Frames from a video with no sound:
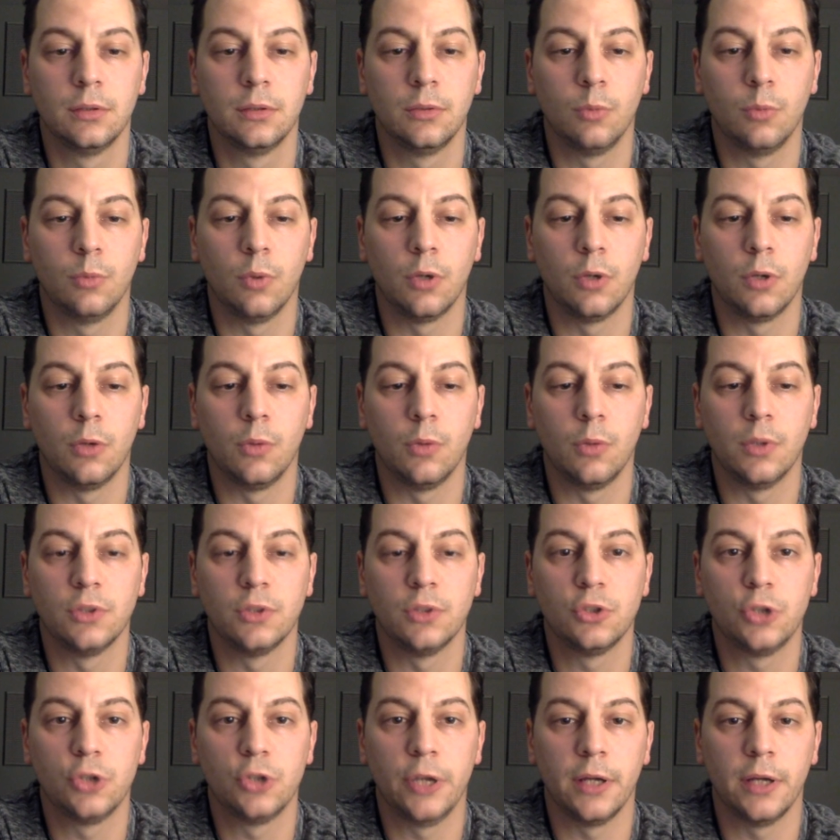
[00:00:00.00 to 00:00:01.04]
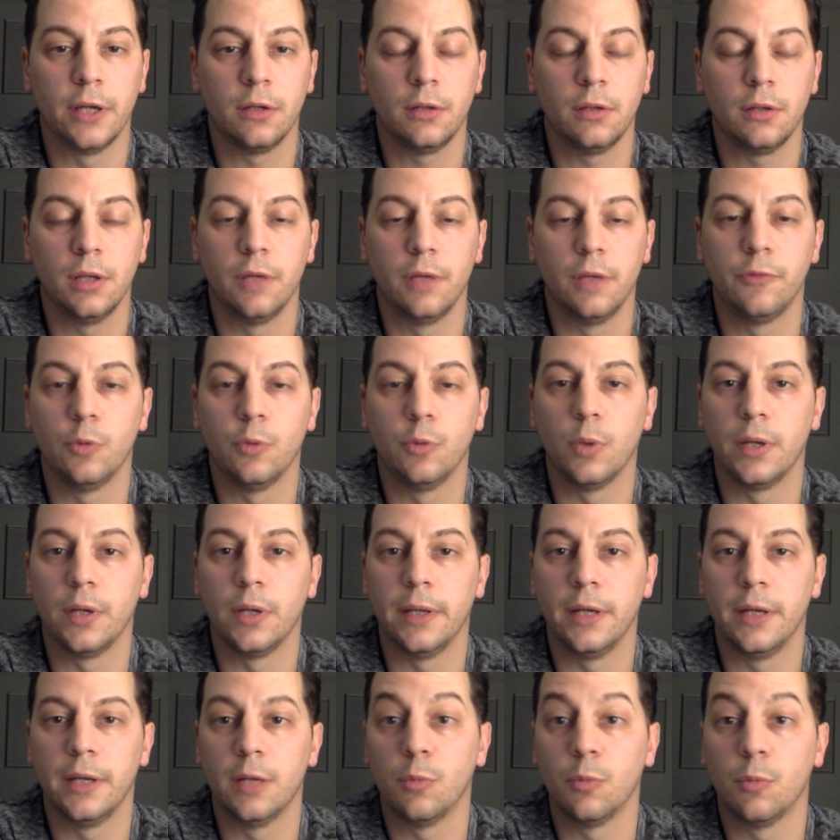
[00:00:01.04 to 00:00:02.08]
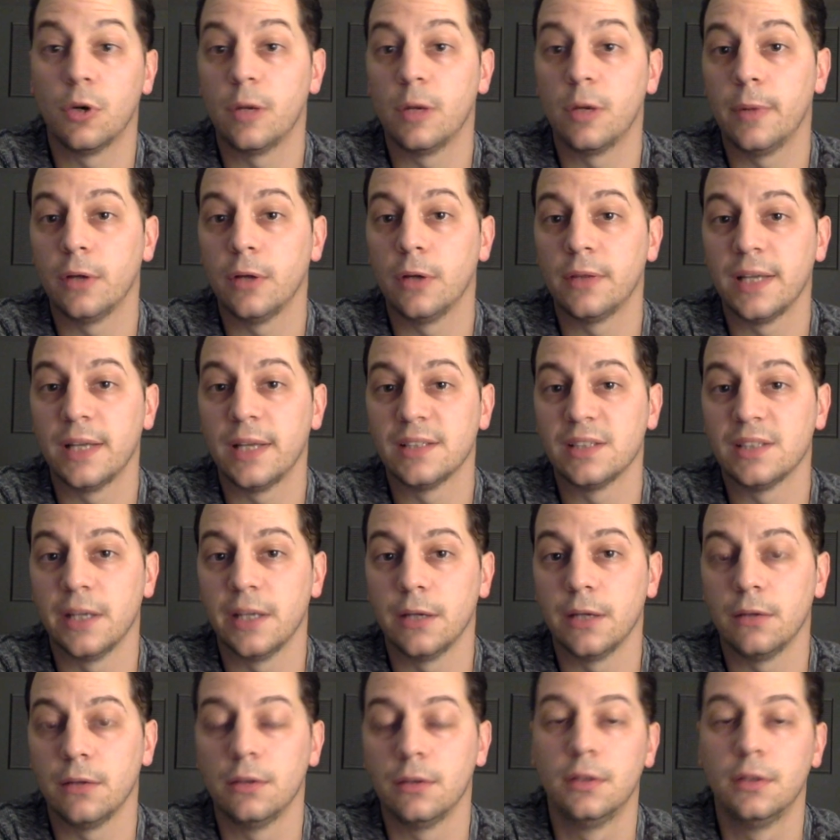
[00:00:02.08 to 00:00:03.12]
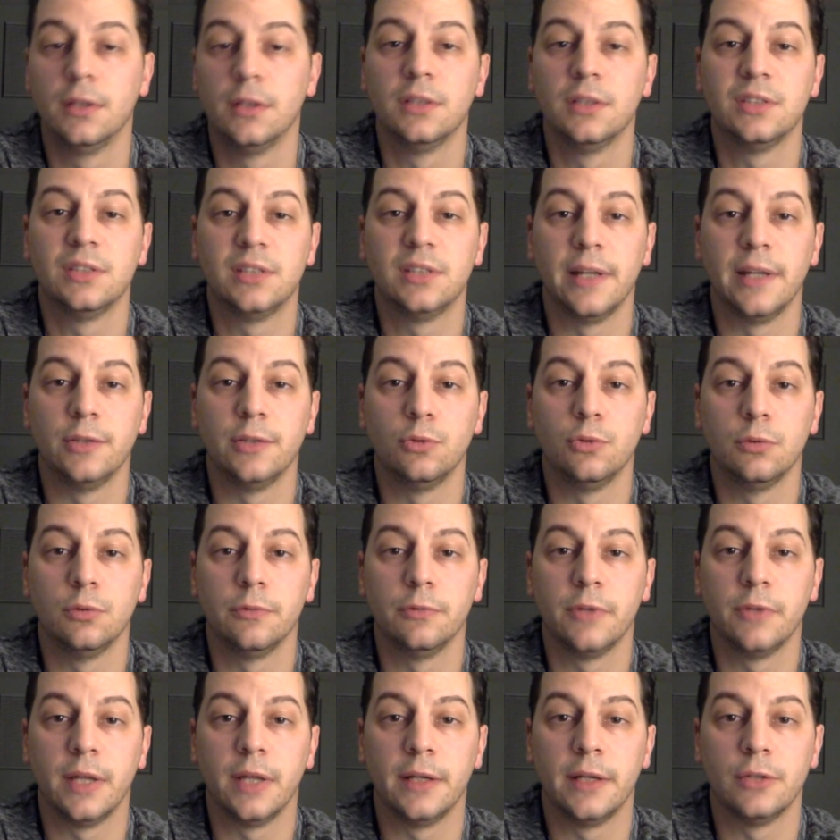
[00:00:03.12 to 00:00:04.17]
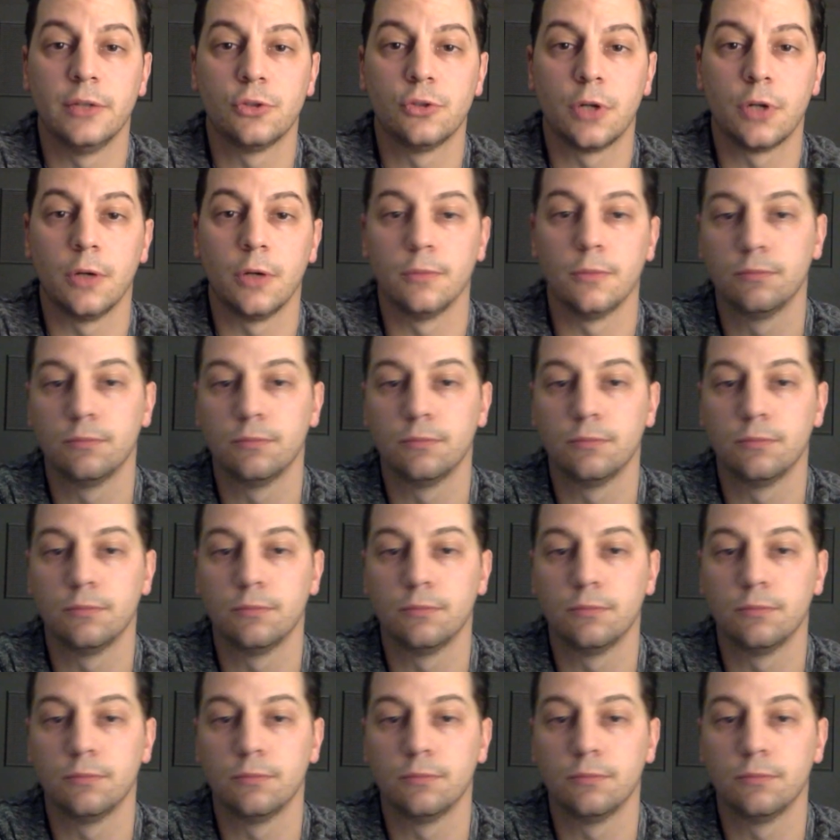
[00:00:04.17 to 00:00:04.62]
101's channel. If you want to hear more about that sale, stay tuned for that intro.